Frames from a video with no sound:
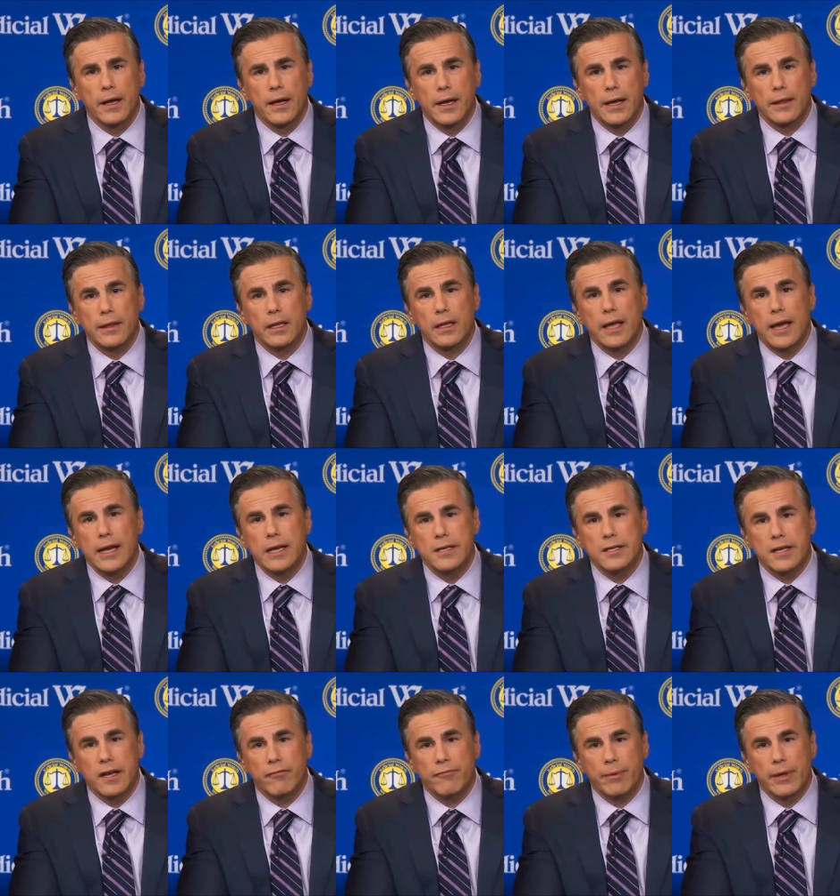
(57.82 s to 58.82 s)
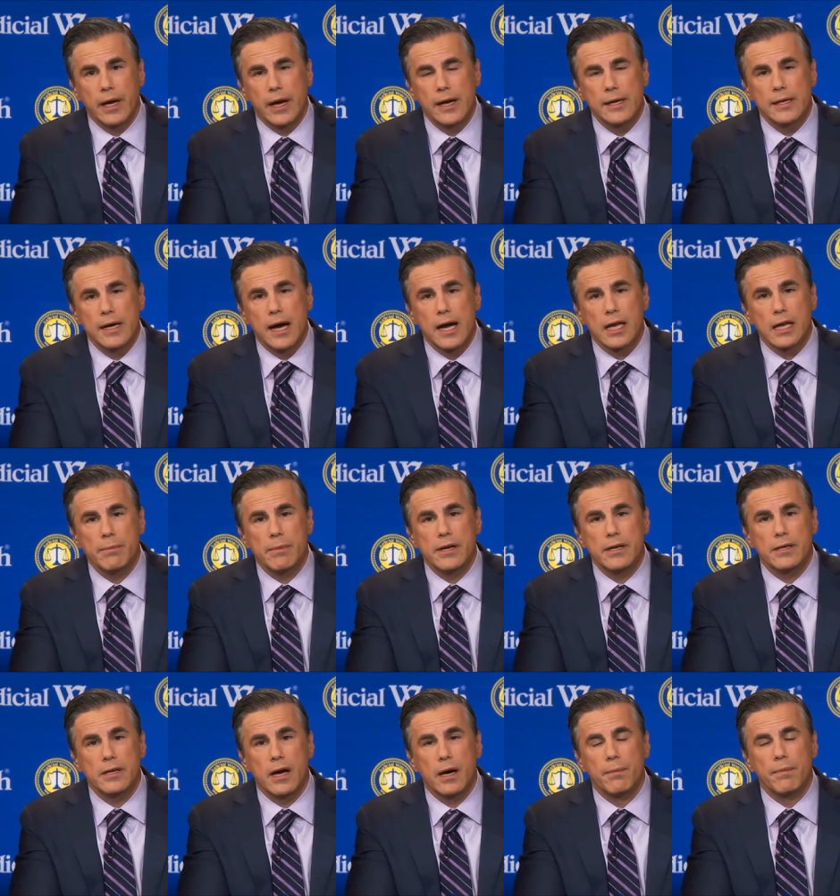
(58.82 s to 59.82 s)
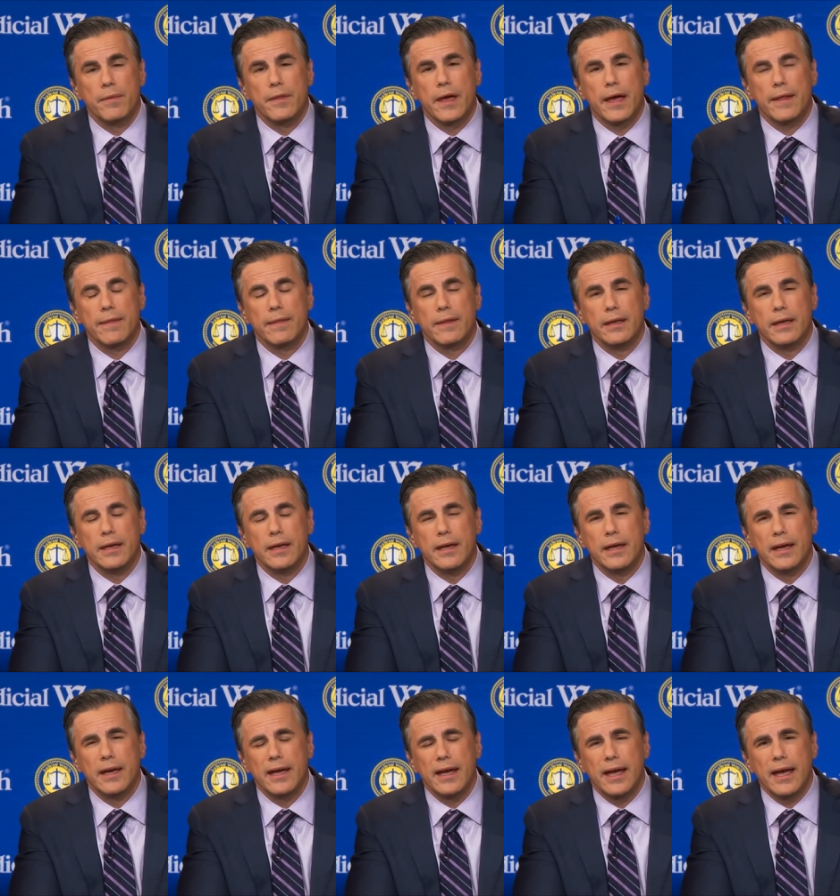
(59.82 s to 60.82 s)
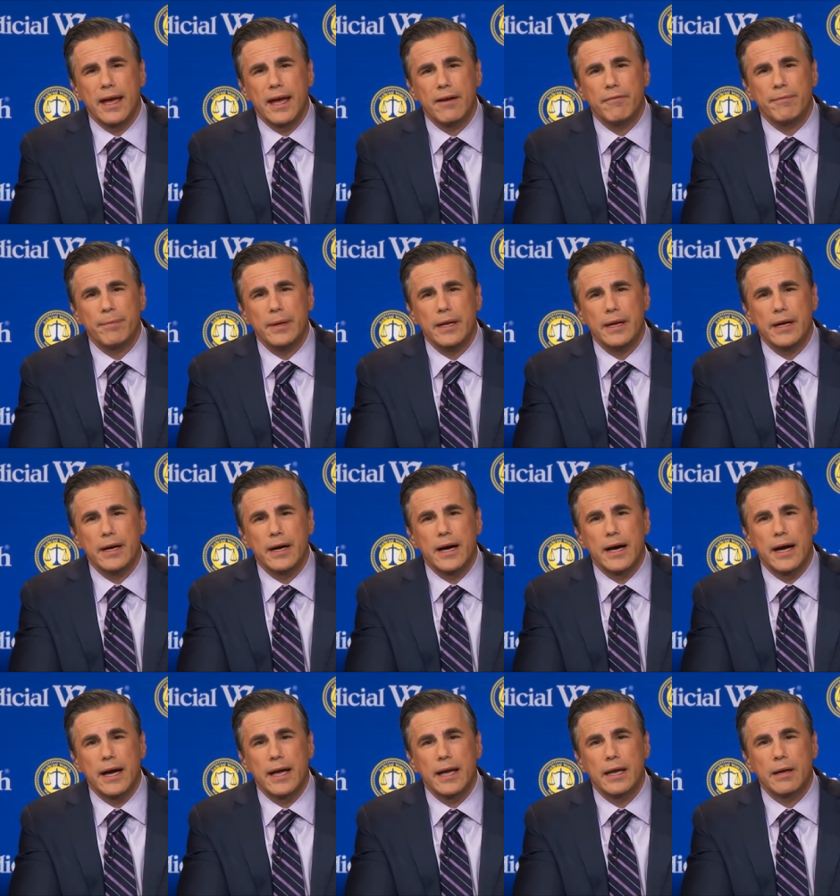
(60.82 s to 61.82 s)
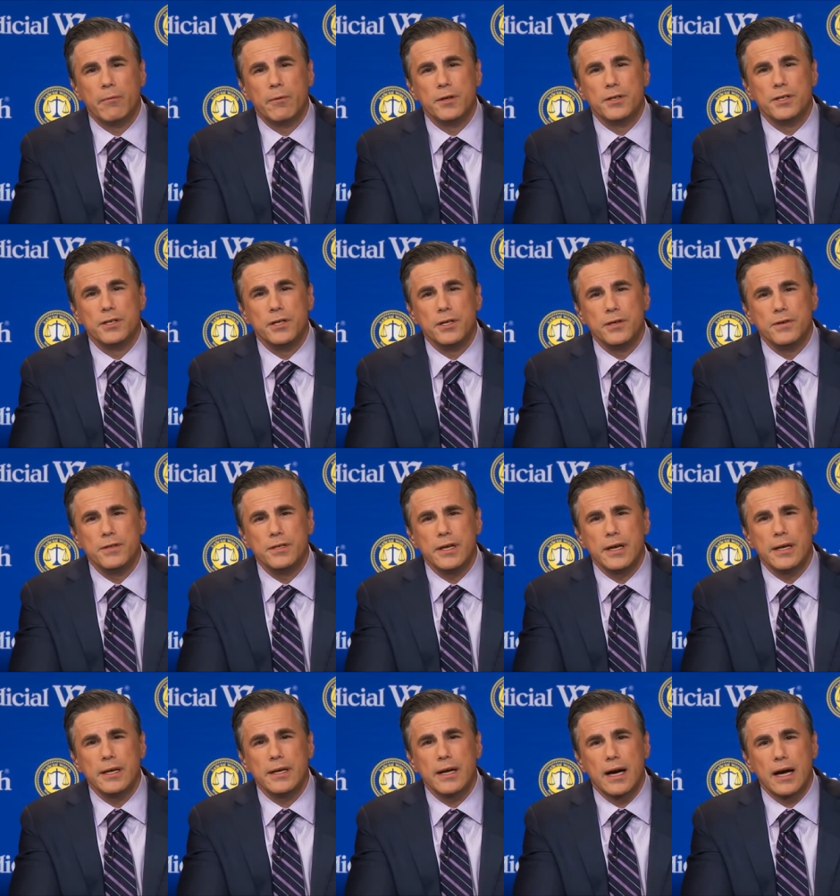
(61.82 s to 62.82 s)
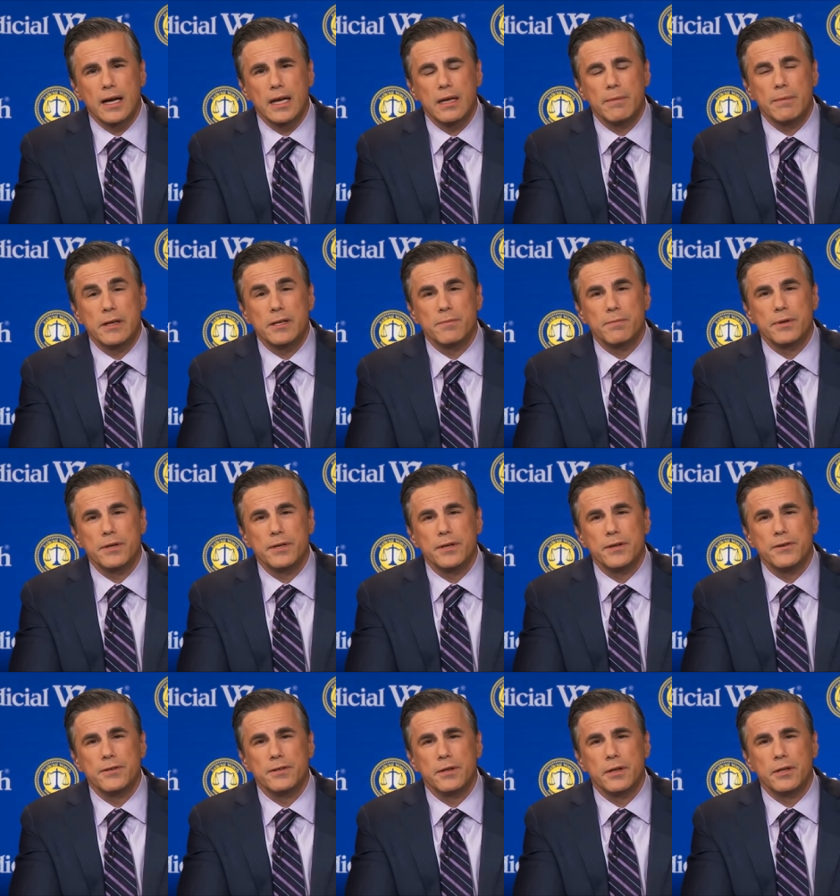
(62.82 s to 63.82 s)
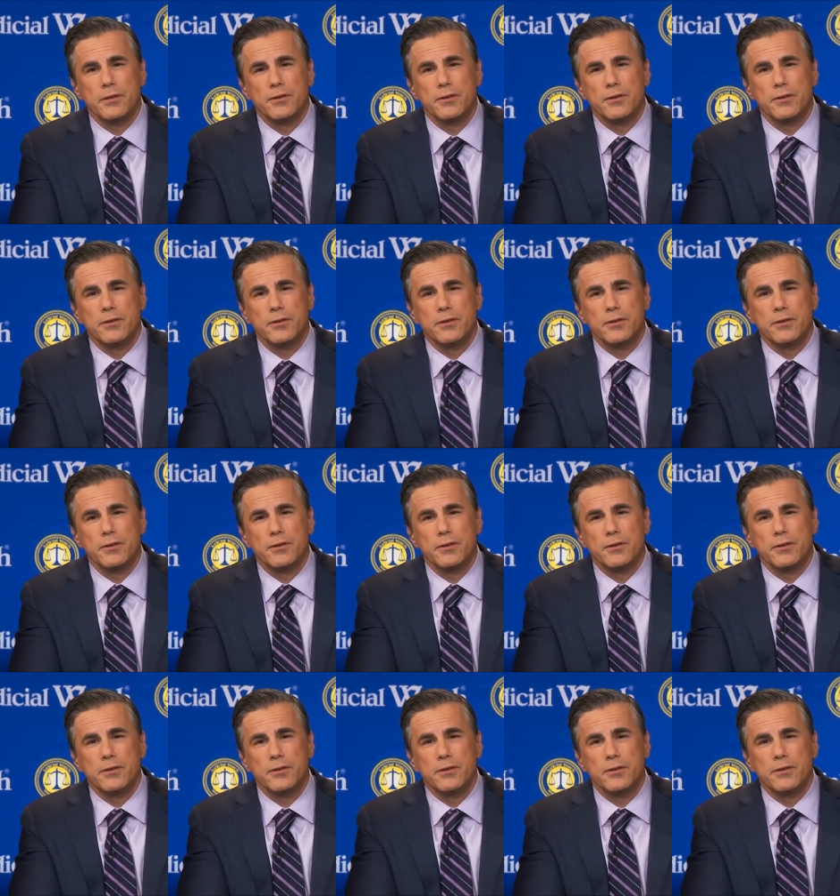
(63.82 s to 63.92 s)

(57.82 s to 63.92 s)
in the latest FBI document dump that the FBI was using documents produced